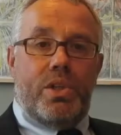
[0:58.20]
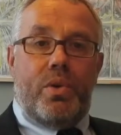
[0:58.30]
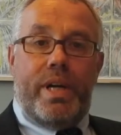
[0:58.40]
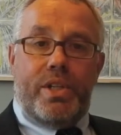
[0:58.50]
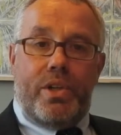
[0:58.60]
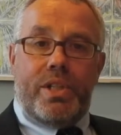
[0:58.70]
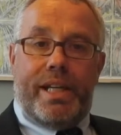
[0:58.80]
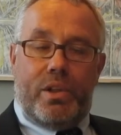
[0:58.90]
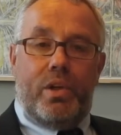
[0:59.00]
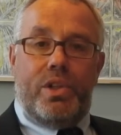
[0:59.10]
So HR
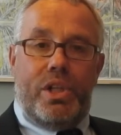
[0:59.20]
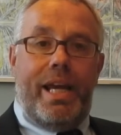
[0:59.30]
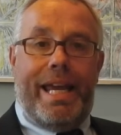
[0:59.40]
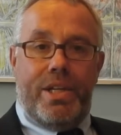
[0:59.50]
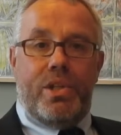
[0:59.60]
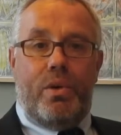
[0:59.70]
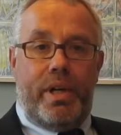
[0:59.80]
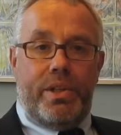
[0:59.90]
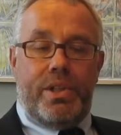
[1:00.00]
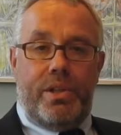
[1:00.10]
technology is
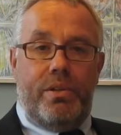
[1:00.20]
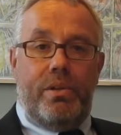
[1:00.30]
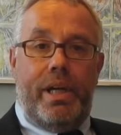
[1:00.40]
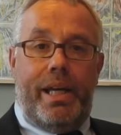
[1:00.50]
going to